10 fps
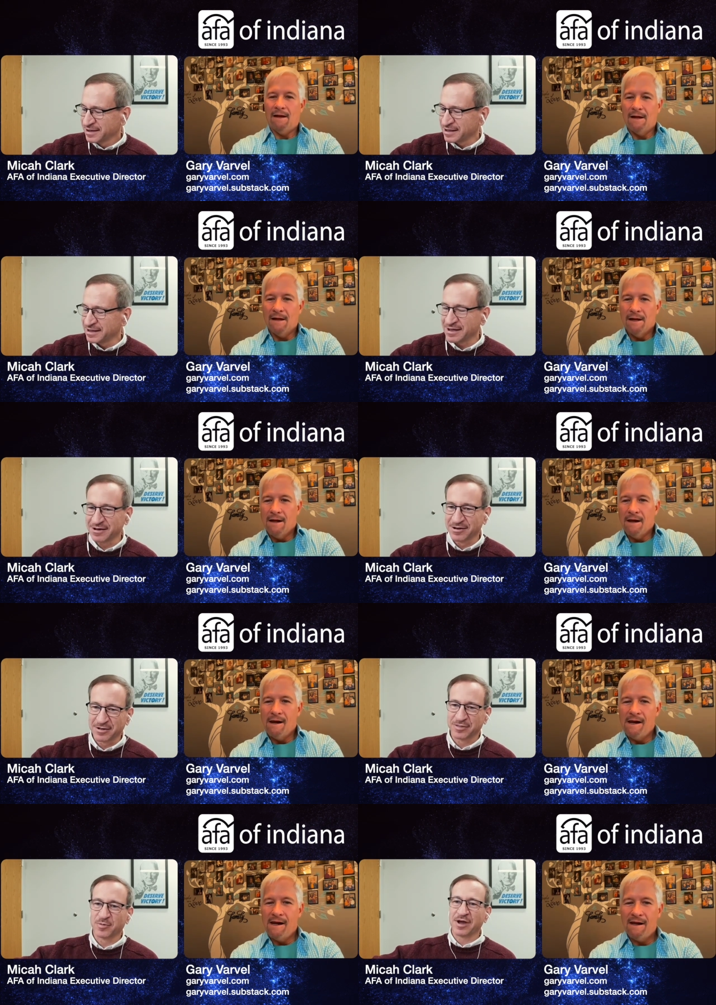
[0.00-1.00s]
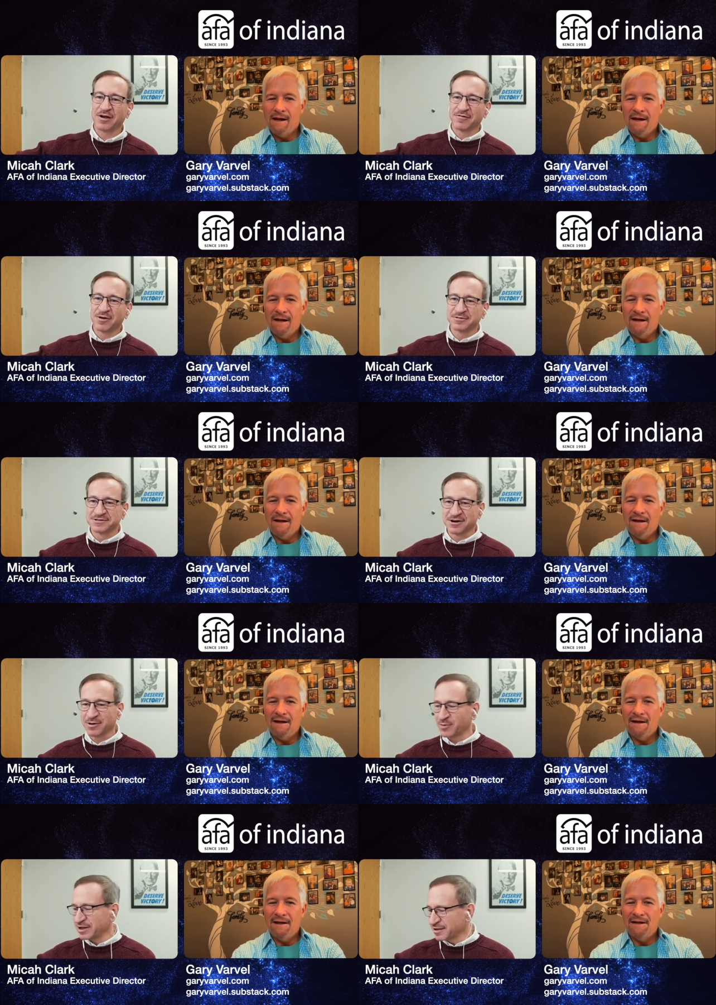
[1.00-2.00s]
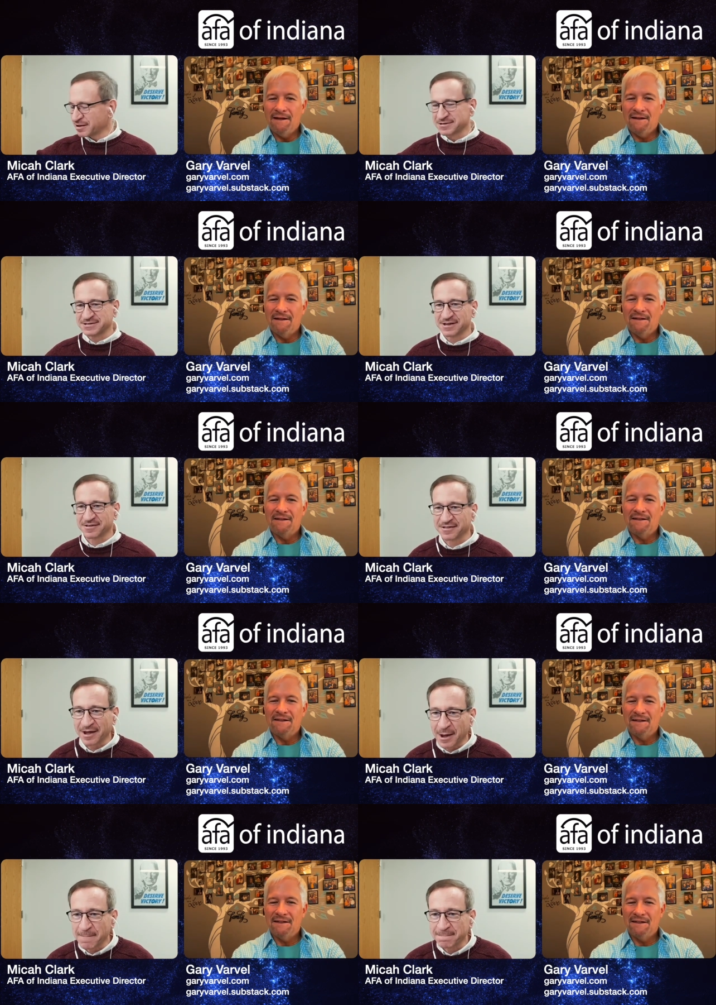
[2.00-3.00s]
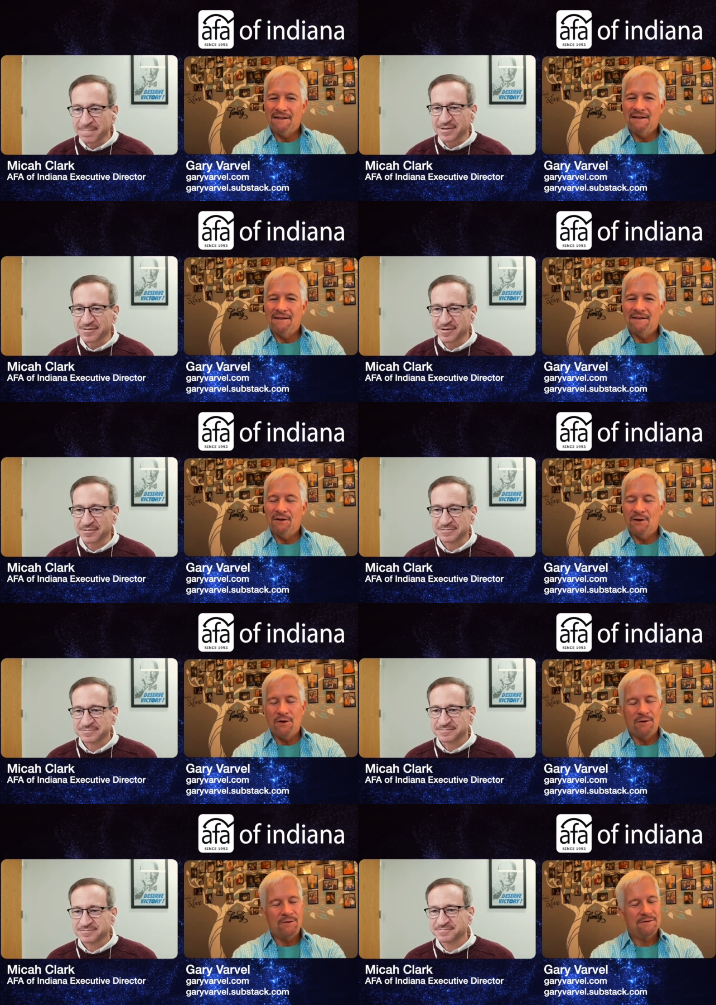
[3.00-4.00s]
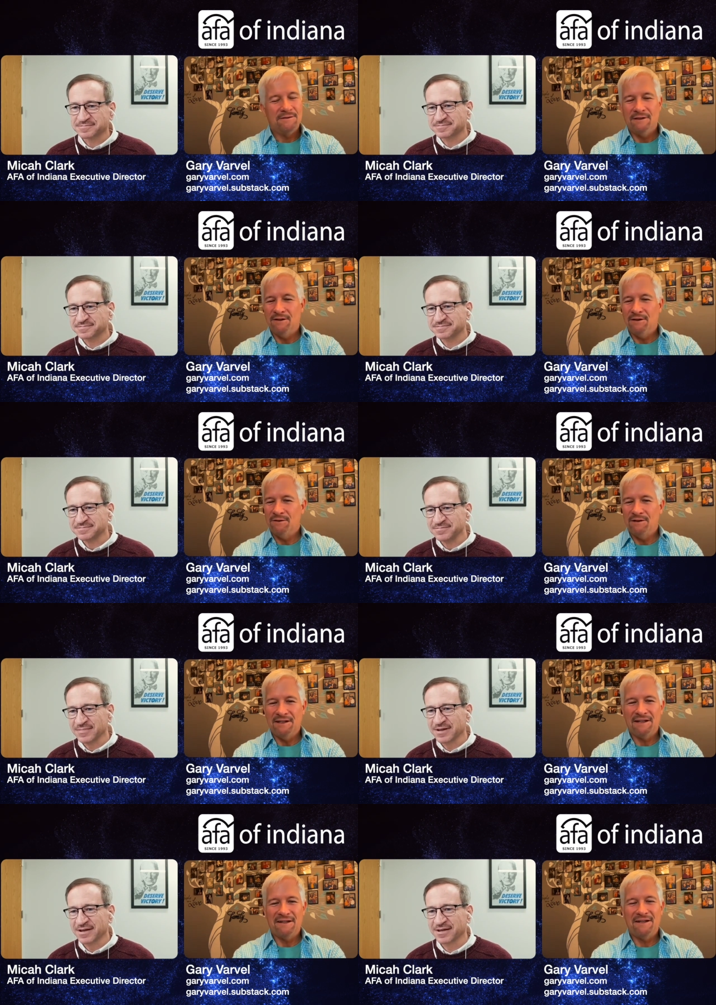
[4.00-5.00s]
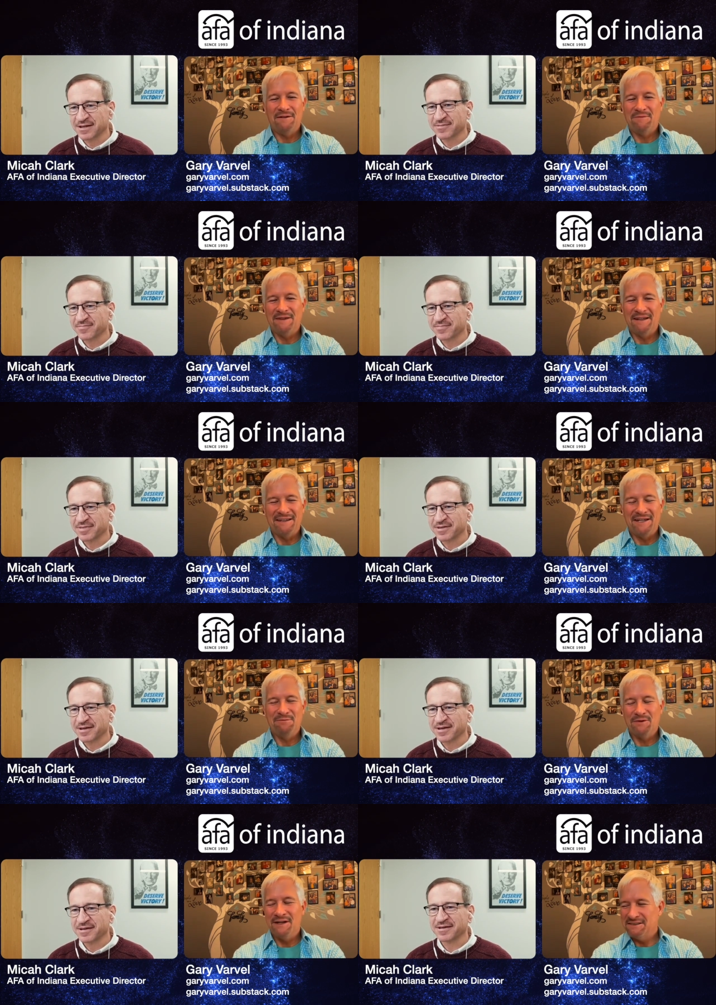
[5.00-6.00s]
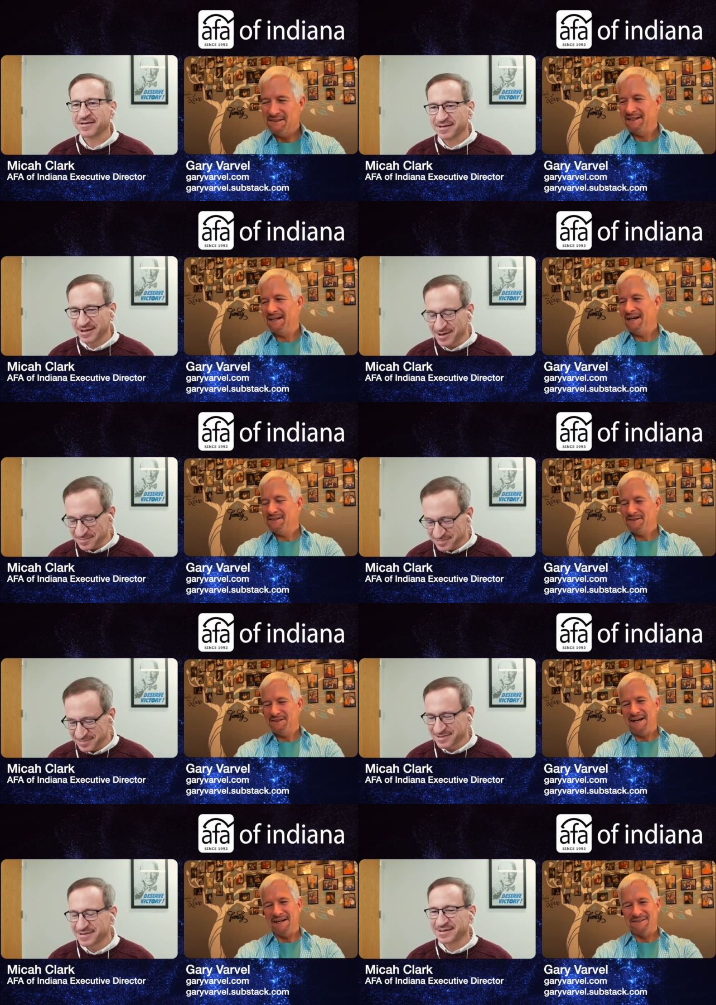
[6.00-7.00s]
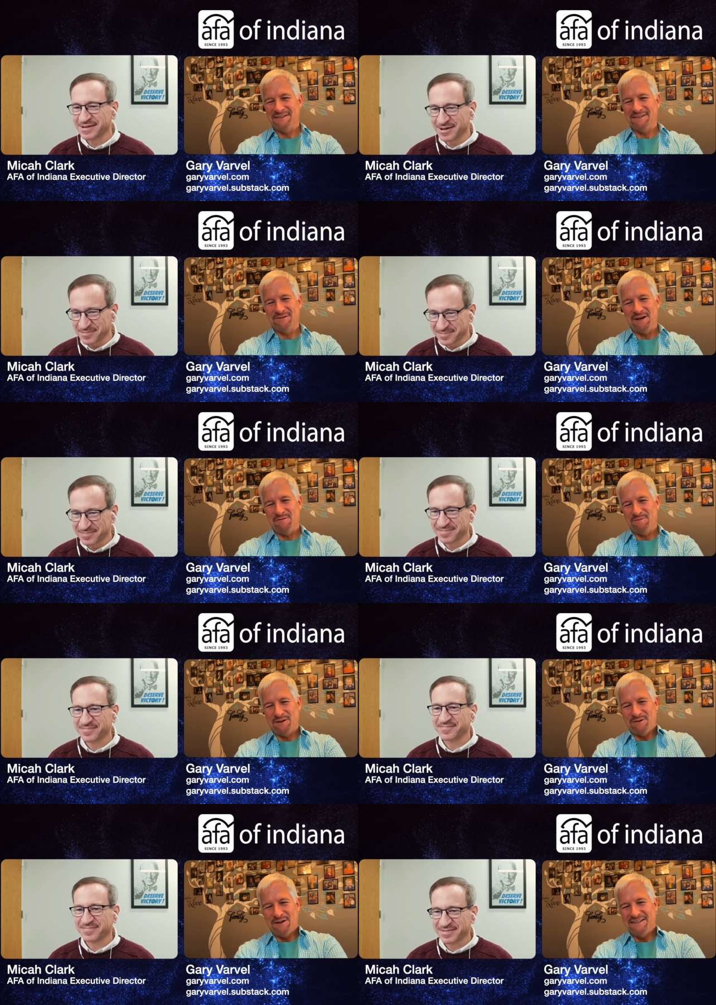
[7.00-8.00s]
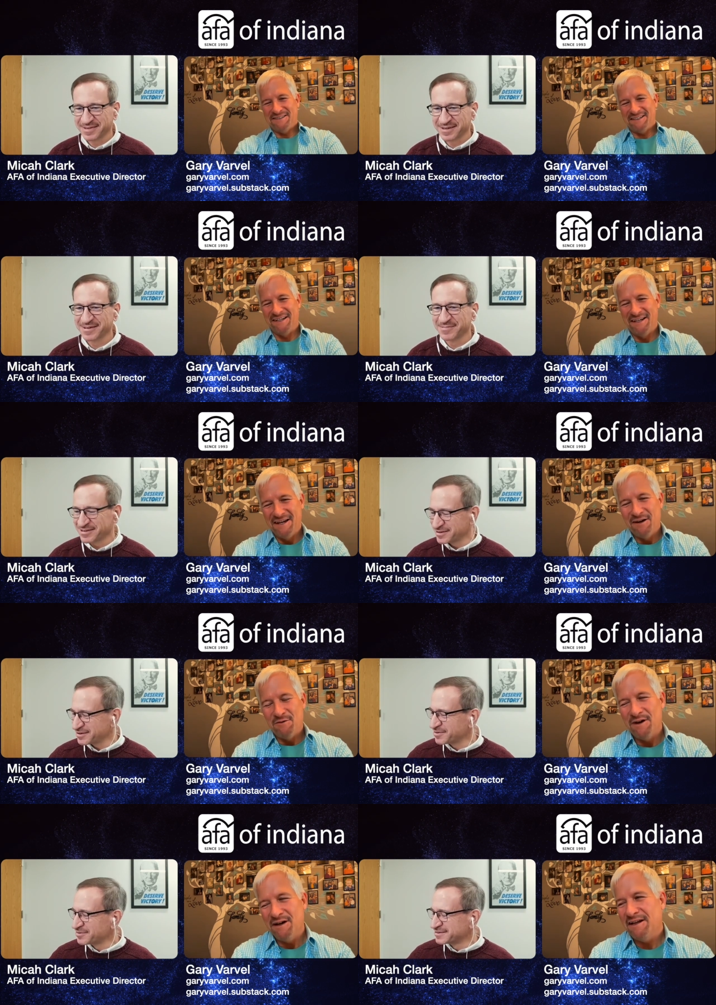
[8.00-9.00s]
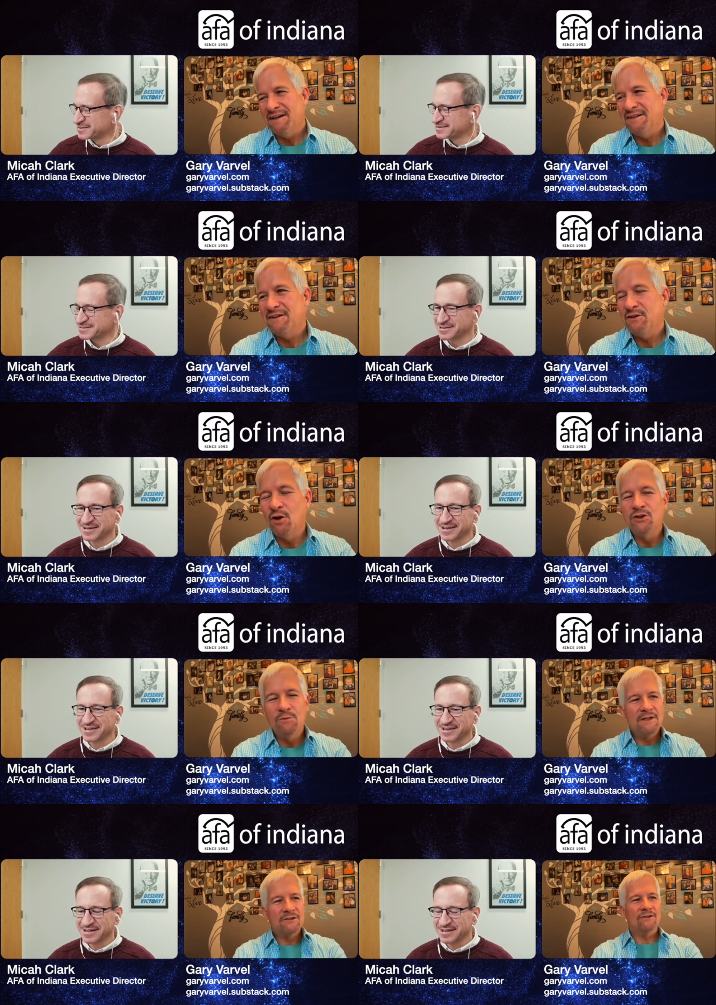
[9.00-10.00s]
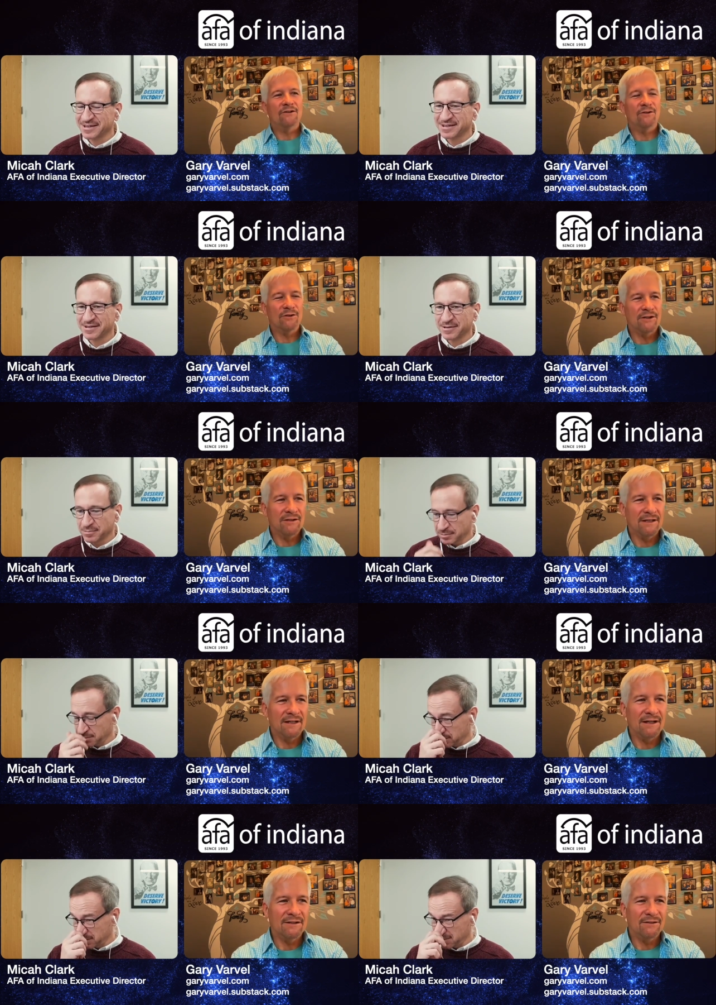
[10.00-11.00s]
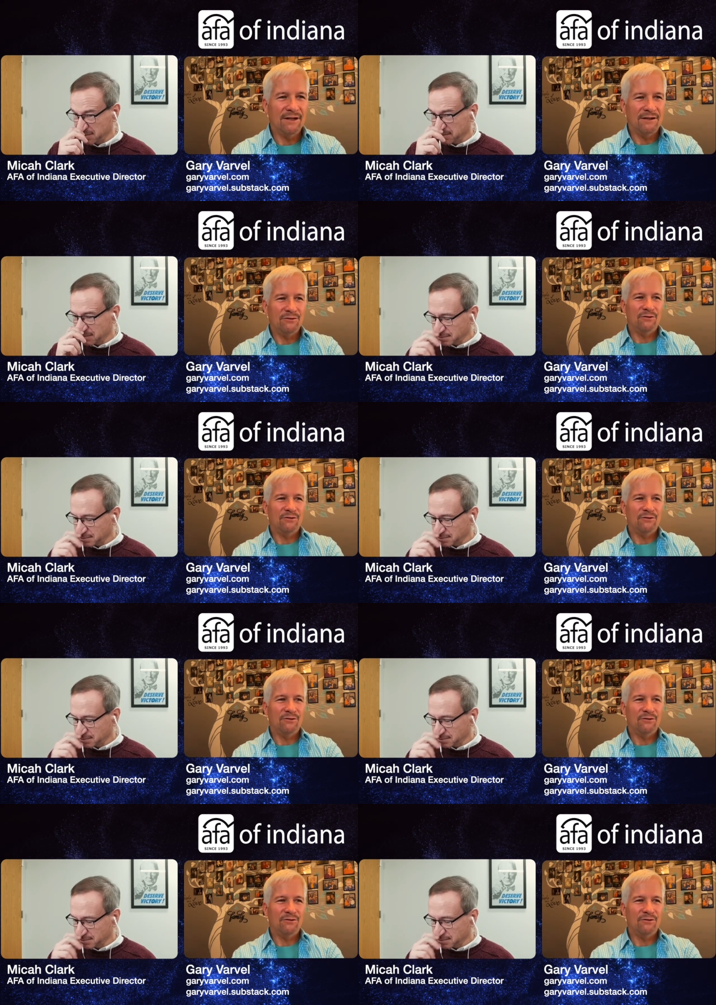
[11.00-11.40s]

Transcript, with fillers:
Speaker 1: and yet look at the way our roads are, and we didn't consent to that. So. No, no, and they keep they keep
Speaker 2: raising the gas yep. tax, and it's yep. driving me crazy. Me too. Well, you know, you mentioned earlier that I I do